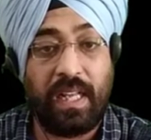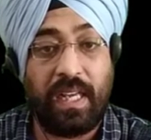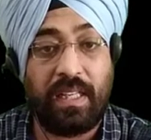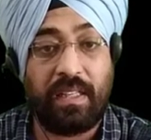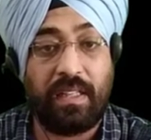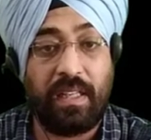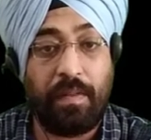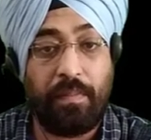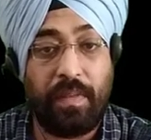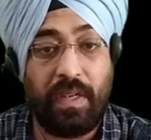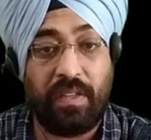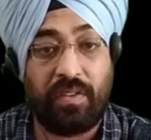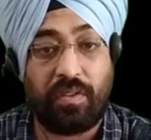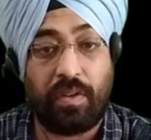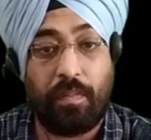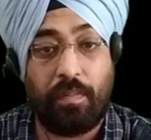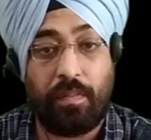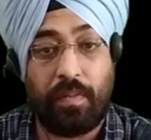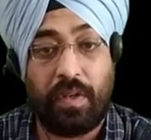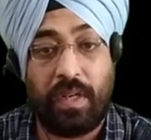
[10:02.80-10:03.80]
as the base
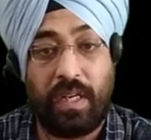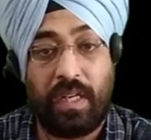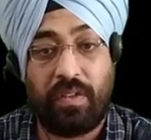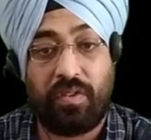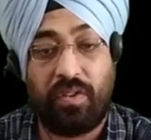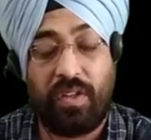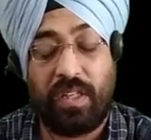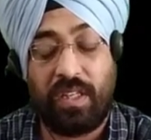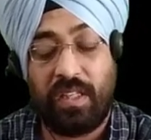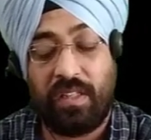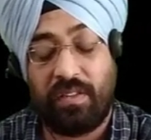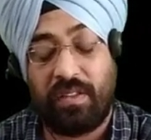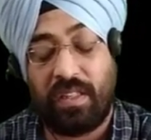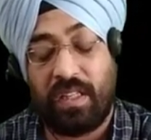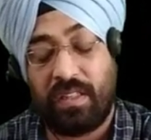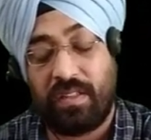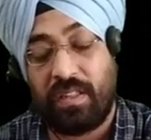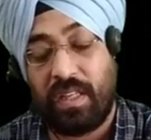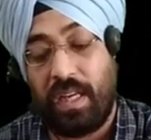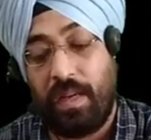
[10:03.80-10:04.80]
component. So it is
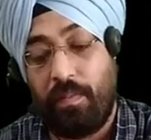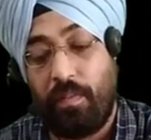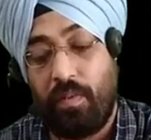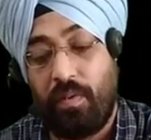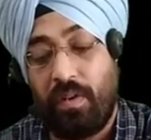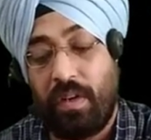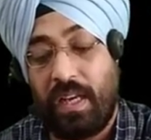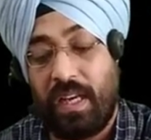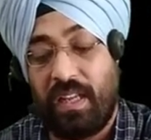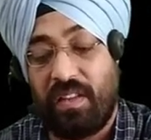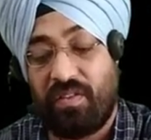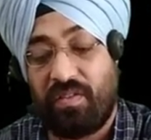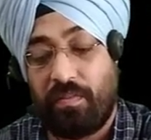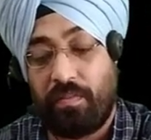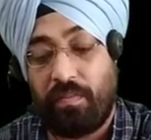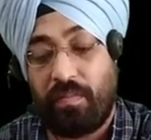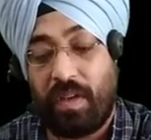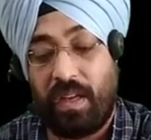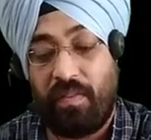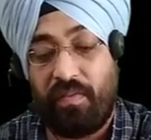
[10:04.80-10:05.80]
the same rule as
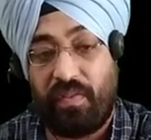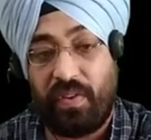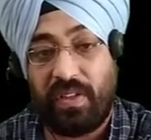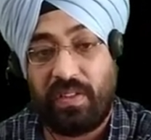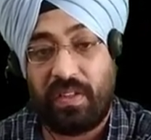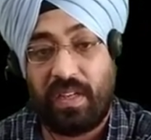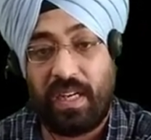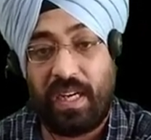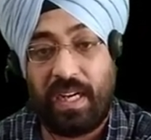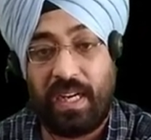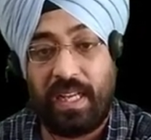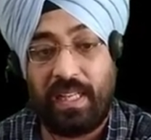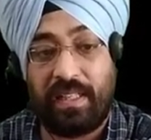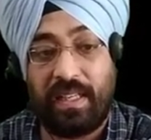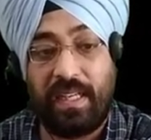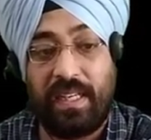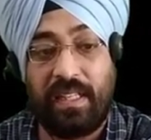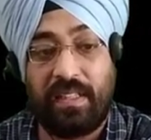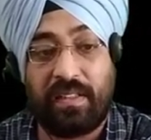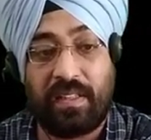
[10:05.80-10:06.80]
my first slide as
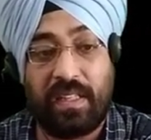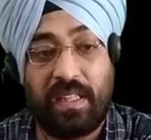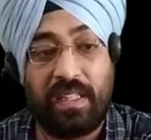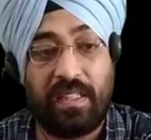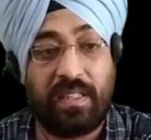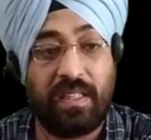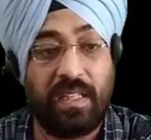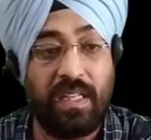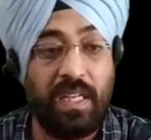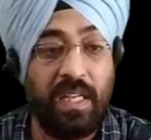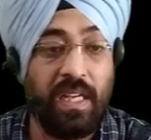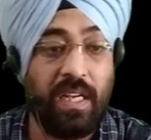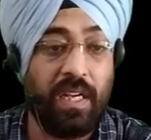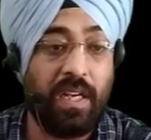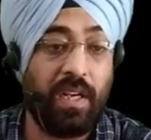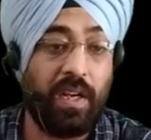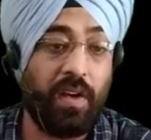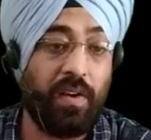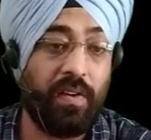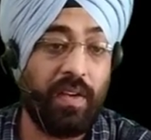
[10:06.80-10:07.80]
I discussed.
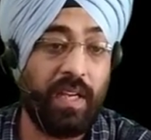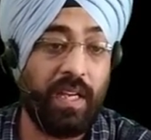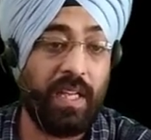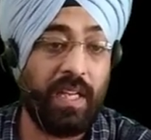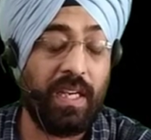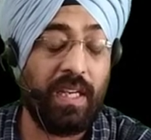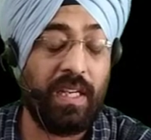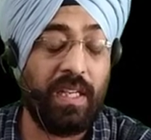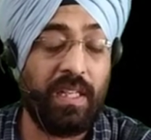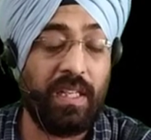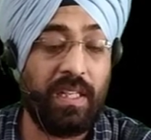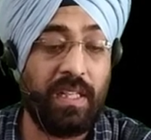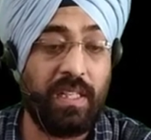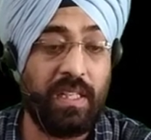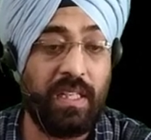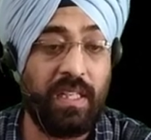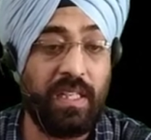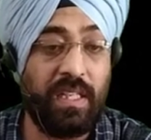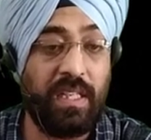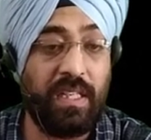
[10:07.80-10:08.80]
Now here
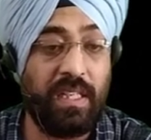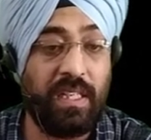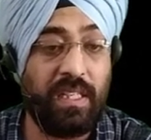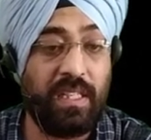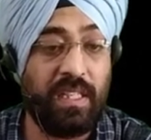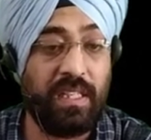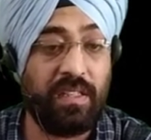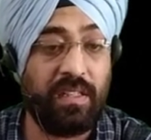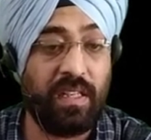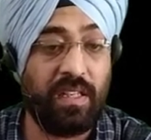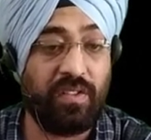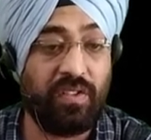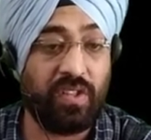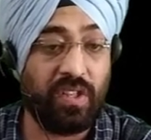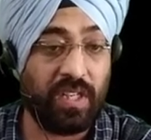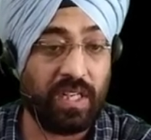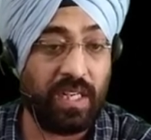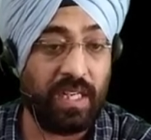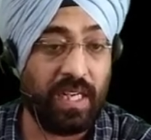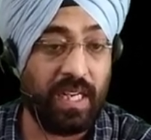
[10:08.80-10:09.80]
this does
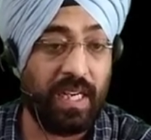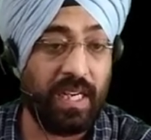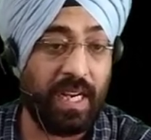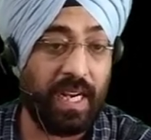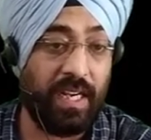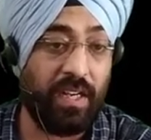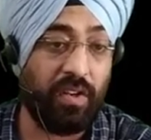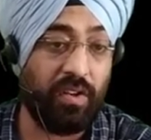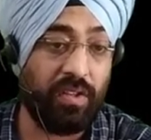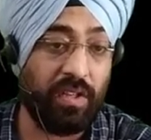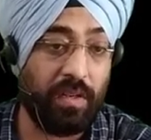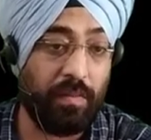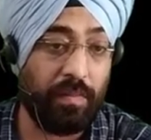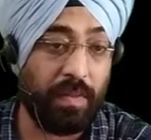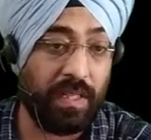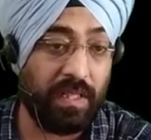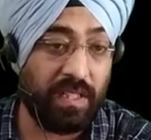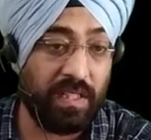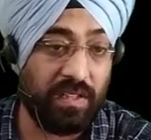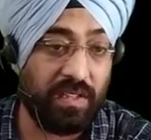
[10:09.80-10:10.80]
not contain nitrogen,
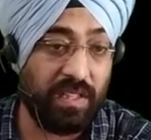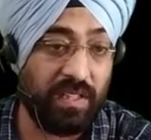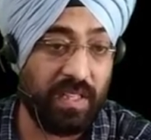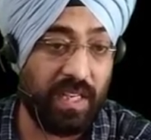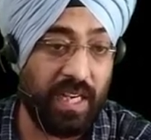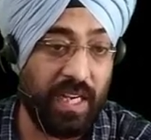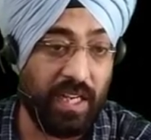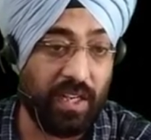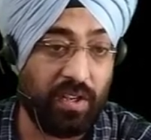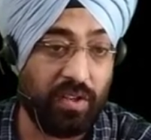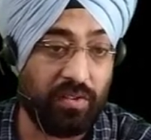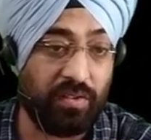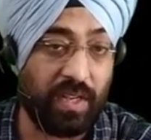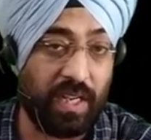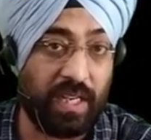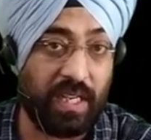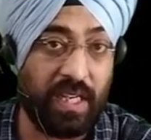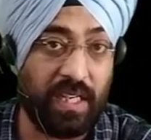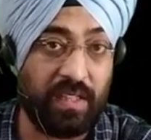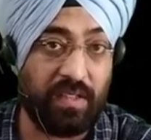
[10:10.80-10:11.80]
but this is a
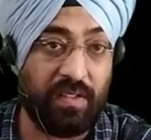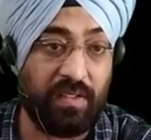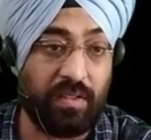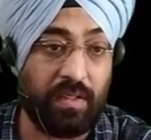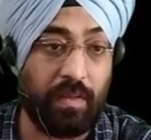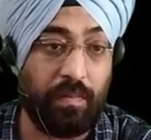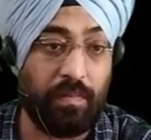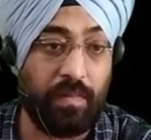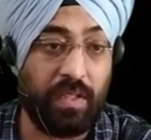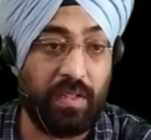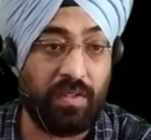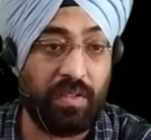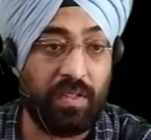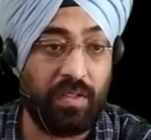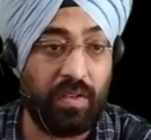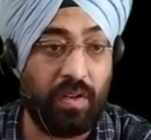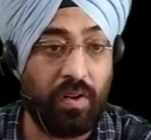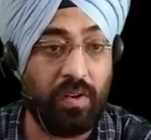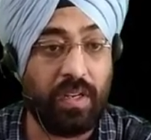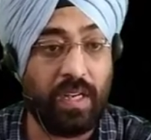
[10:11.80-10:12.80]
heterocyclic system. This
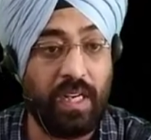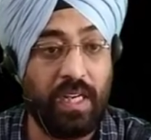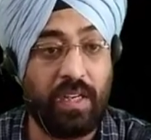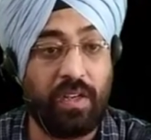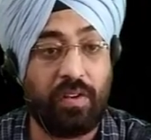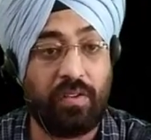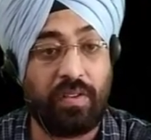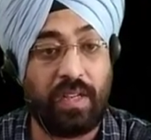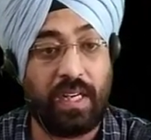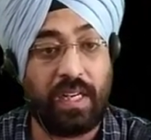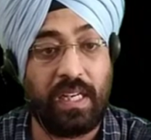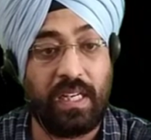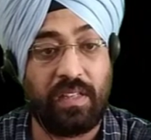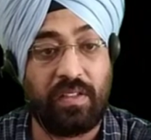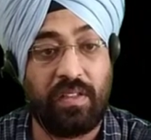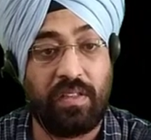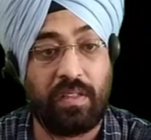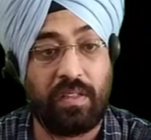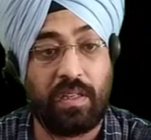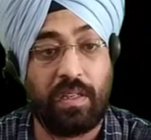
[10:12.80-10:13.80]
is not a heterocyclic
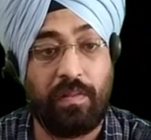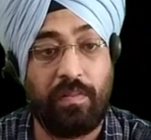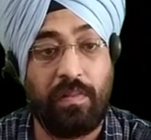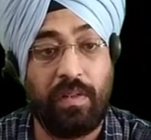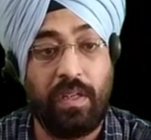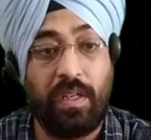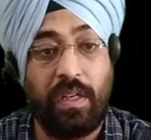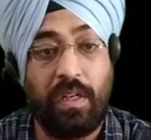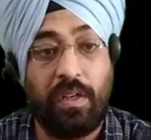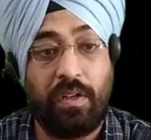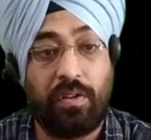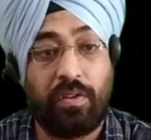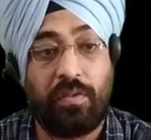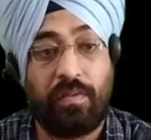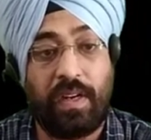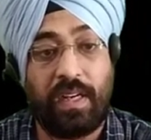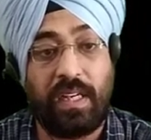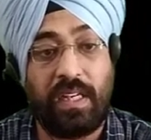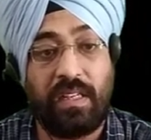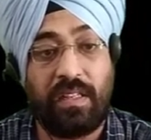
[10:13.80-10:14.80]
system. So
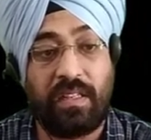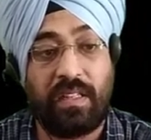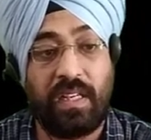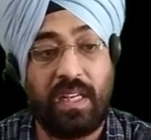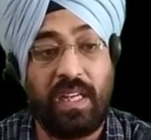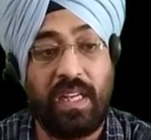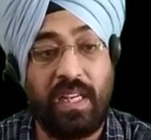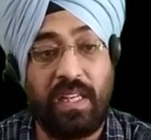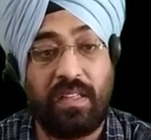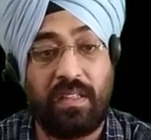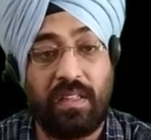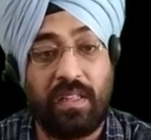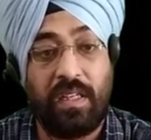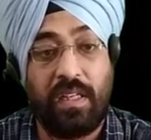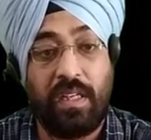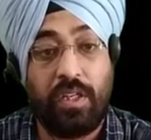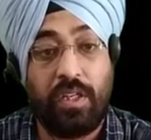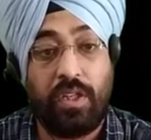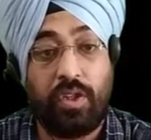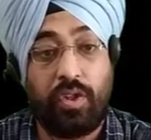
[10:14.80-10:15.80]
what it says,
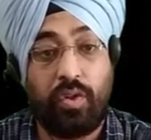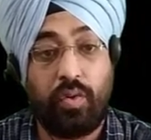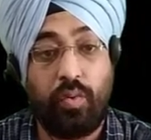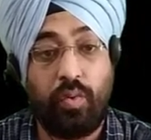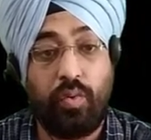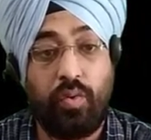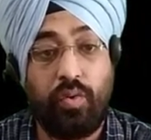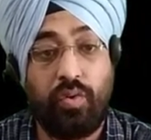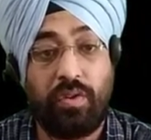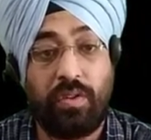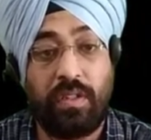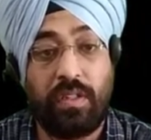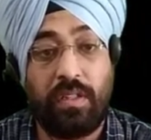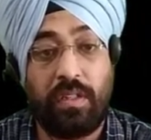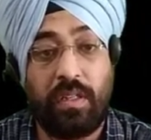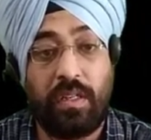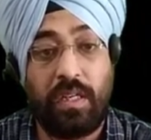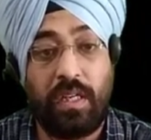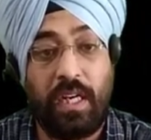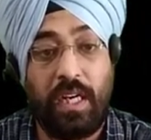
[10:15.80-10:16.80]
choose
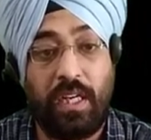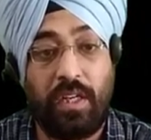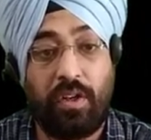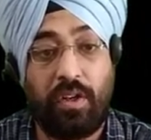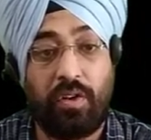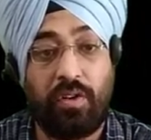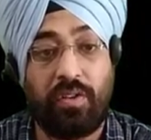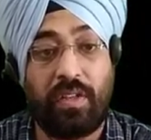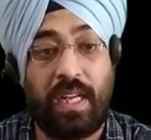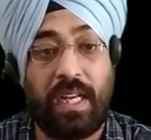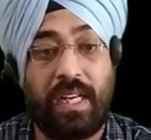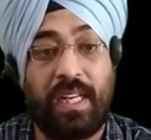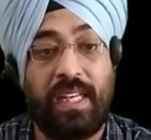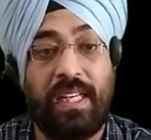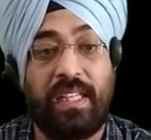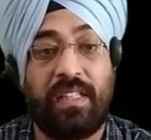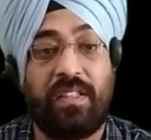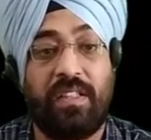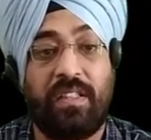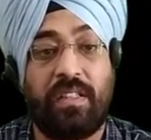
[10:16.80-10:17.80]

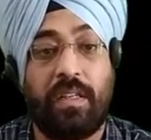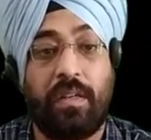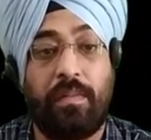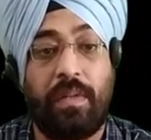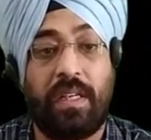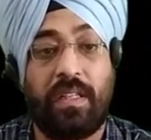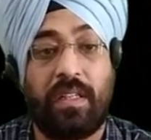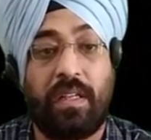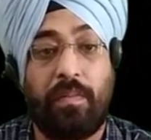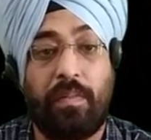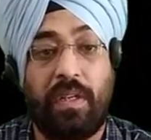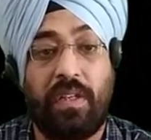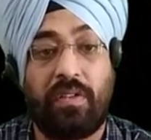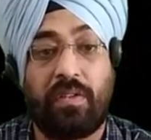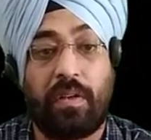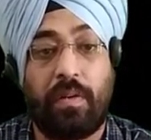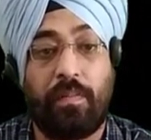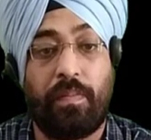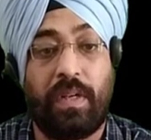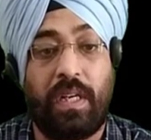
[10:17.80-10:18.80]
heterocyclic system as the base
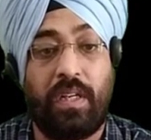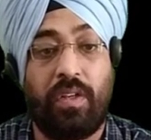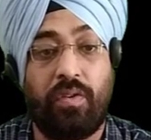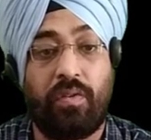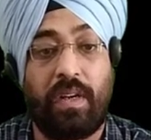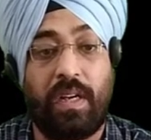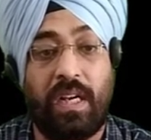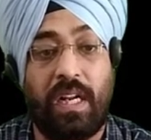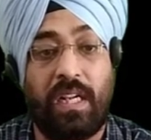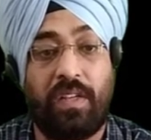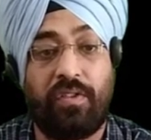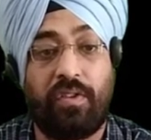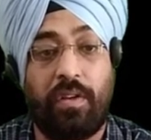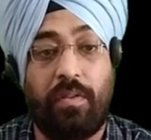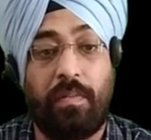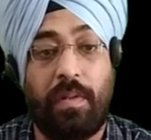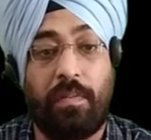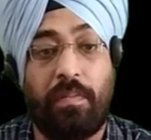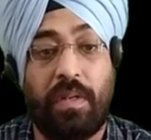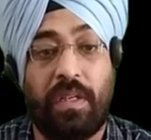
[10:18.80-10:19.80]
component. You can also
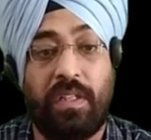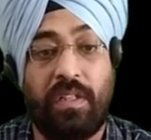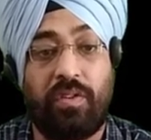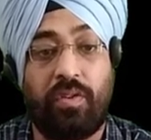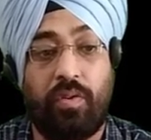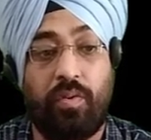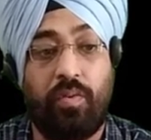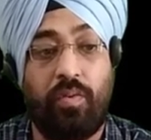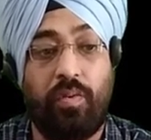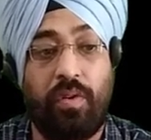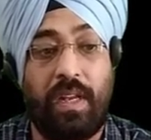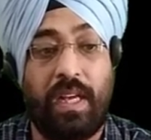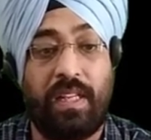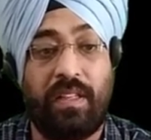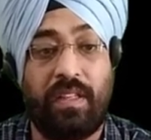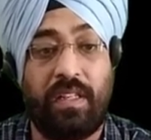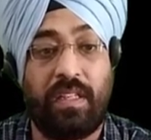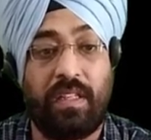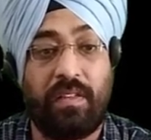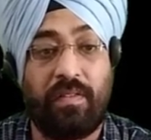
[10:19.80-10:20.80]
remember this rule as
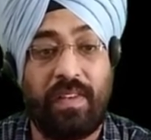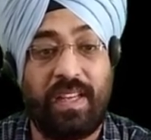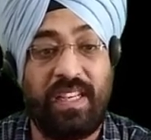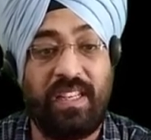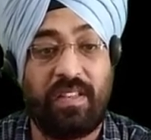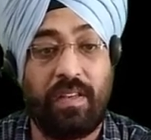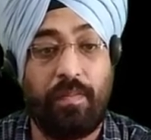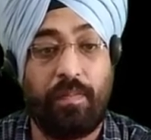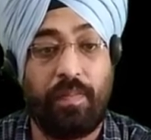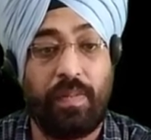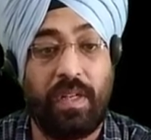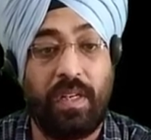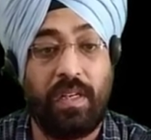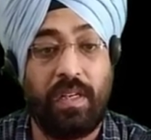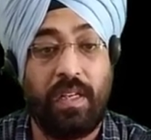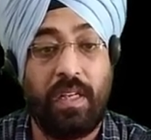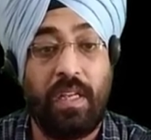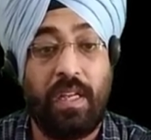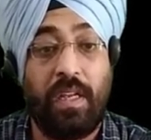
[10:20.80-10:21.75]
it is very simple.